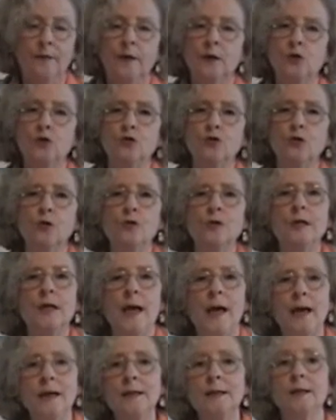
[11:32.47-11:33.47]
The true
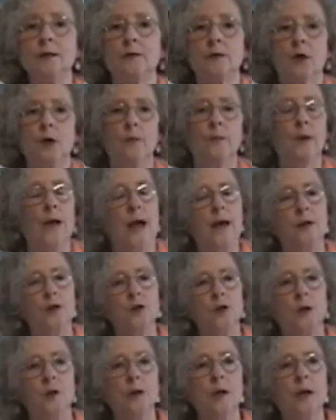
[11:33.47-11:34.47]
test of
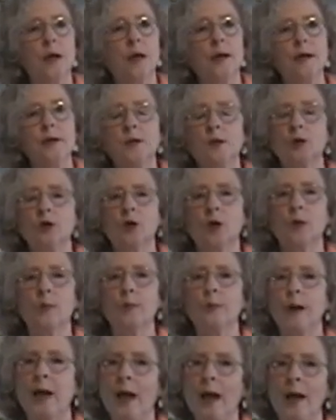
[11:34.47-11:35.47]
compassion is to
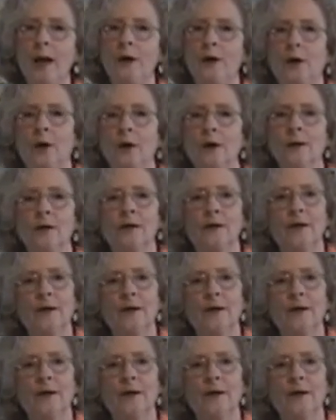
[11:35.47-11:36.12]
compare